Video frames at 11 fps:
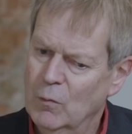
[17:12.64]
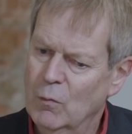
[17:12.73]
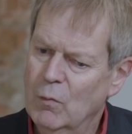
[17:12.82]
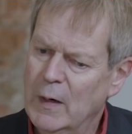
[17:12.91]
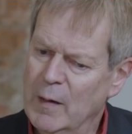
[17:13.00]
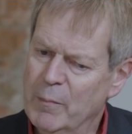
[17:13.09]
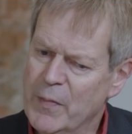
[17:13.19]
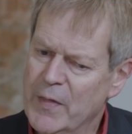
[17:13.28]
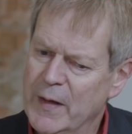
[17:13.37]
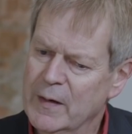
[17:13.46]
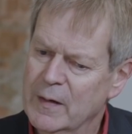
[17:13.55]
Right, but
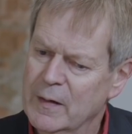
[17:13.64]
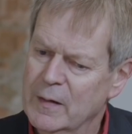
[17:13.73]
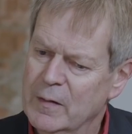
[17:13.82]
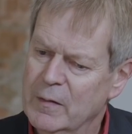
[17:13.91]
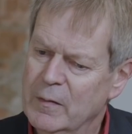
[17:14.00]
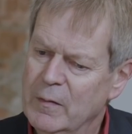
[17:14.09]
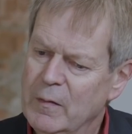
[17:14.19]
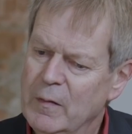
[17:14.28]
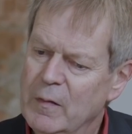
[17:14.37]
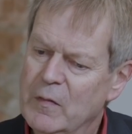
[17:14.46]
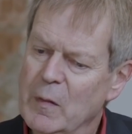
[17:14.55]
then
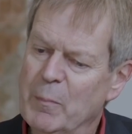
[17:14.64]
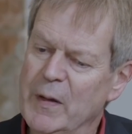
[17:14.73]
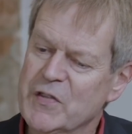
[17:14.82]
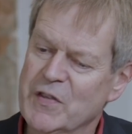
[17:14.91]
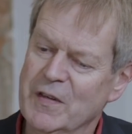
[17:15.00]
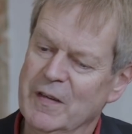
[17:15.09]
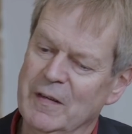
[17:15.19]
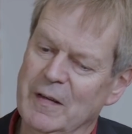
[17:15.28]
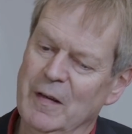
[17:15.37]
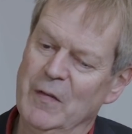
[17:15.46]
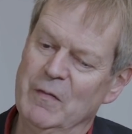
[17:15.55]
the person,
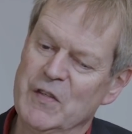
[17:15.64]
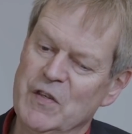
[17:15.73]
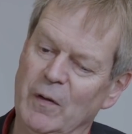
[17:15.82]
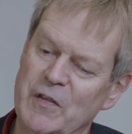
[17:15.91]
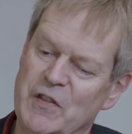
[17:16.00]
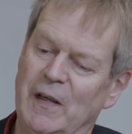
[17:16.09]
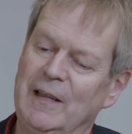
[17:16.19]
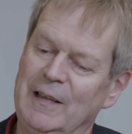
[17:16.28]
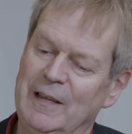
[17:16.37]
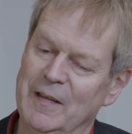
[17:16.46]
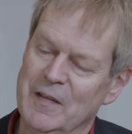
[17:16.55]
if it's not
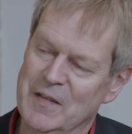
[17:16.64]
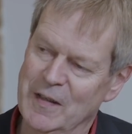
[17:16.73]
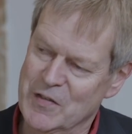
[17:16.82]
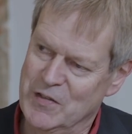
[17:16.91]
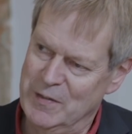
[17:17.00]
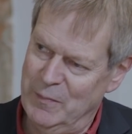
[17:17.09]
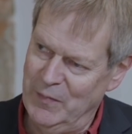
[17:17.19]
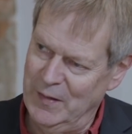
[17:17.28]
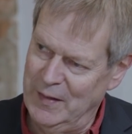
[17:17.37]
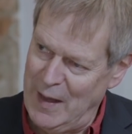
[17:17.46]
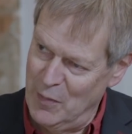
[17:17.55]
TAAL that does
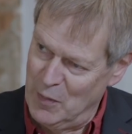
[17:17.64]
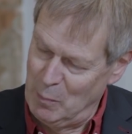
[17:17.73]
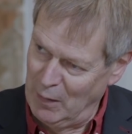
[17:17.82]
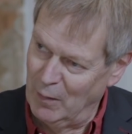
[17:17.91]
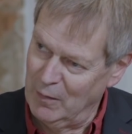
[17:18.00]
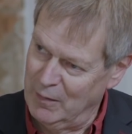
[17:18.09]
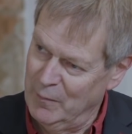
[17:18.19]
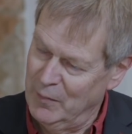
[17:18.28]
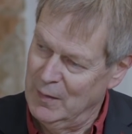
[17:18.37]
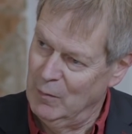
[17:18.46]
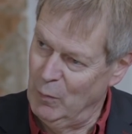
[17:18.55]
get the block
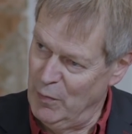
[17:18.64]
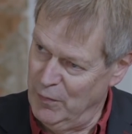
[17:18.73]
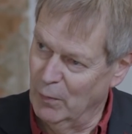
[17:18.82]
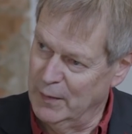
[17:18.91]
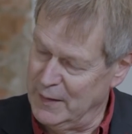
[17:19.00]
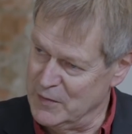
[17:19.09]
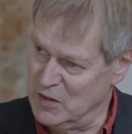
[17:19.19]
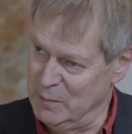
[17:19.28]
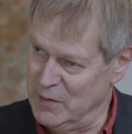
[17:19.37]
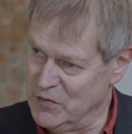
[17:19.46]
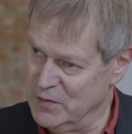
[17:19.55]
with your
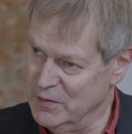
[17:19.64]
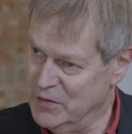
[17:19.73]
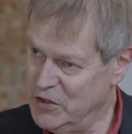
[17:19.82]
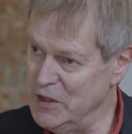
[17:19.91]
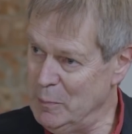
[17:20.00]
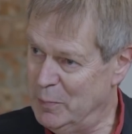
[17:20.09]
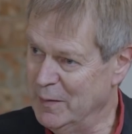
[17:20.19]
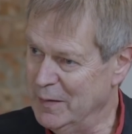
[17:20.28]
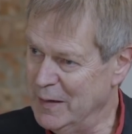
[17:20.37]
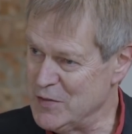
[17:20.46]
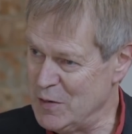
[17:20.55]
customers' cheap,
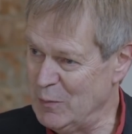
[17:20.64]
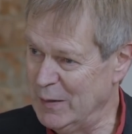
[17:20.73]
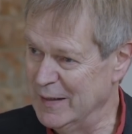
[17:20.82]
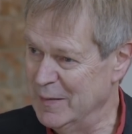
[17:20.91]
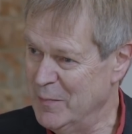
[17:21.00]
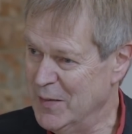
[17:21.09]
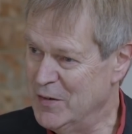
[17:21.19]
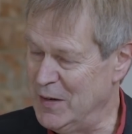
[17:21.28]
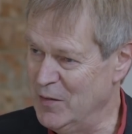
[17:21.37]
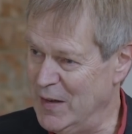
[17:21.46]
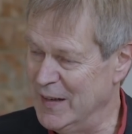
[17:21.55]
as it were,
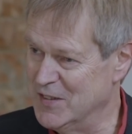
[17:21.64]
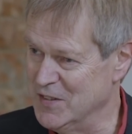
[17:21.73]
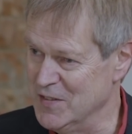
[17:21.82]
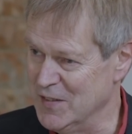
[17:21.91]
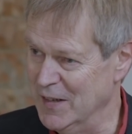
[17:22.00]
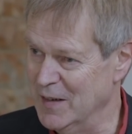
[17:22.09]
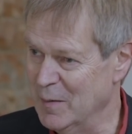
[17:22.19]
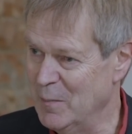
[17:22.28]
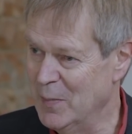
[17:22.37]
transactions in,